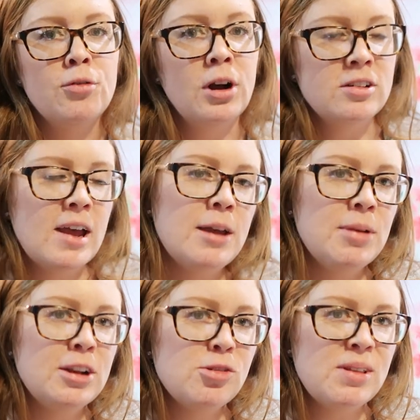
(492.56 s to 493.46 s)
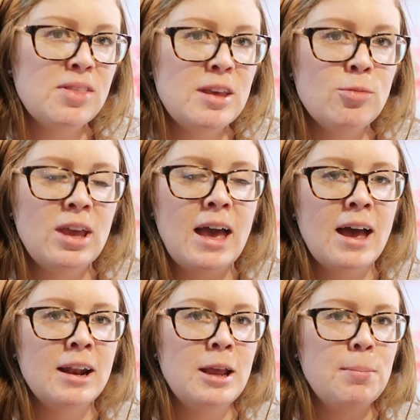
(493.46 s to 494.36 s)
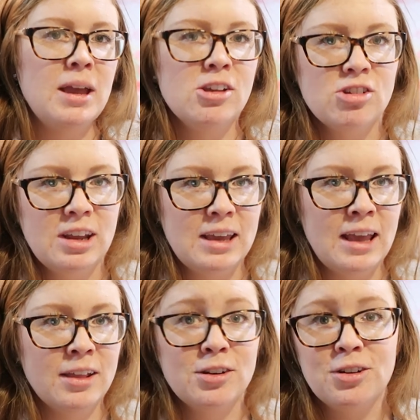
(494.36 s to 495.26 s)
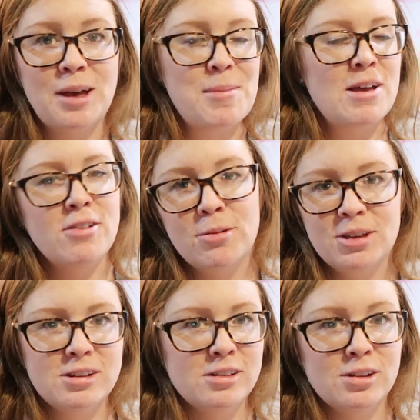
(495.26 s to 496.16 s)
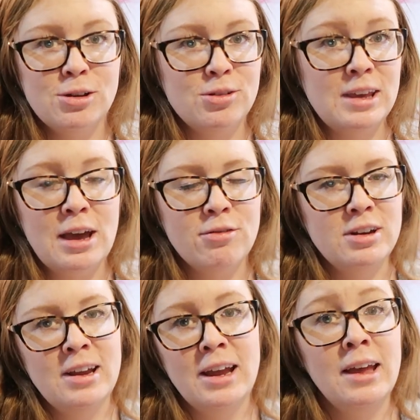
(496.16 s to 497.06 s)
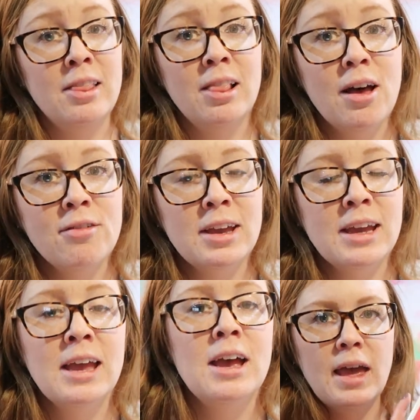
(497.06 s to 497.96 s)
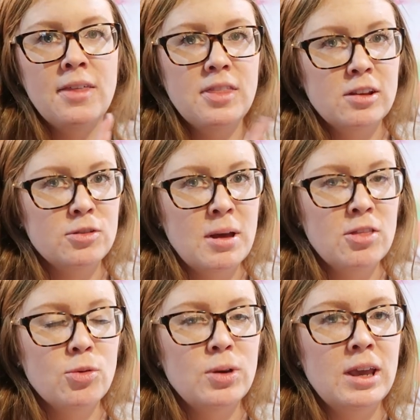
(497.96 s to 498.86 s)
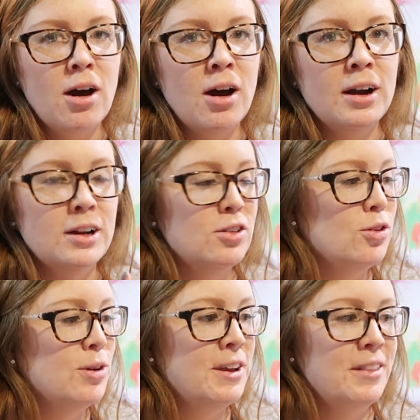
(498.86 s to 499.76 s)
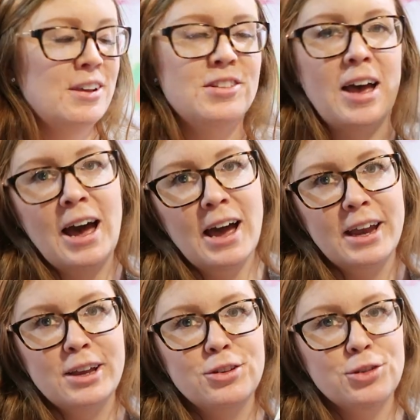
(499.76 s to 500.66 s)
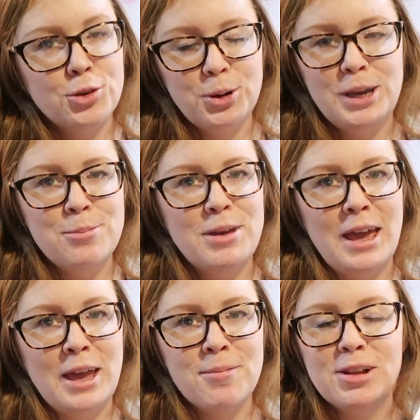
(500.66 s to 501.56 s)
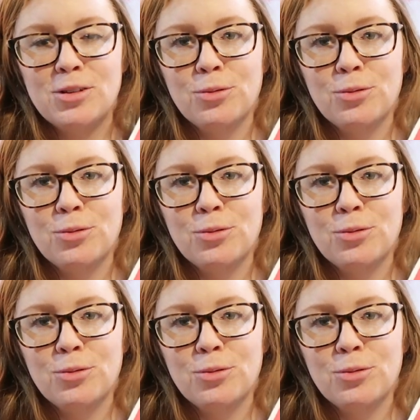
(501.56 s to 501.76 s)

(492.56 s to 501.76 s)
For our time management theme, we had a page a day calendar that my family is still using every day and loving. And this month we are doing this I Scream game. It's